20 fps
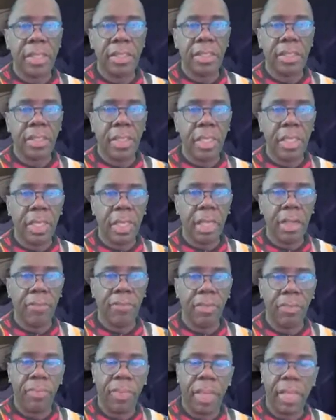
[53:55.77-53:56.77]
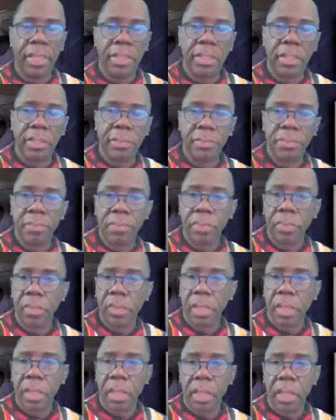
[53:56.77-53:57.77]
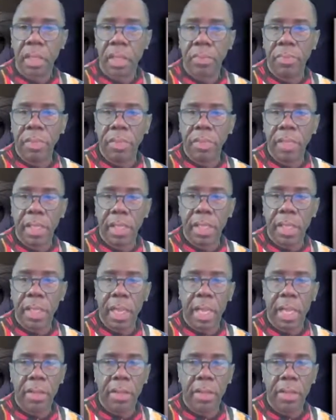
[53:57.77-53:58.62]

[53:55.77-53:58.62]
they'll see the information. Let me take that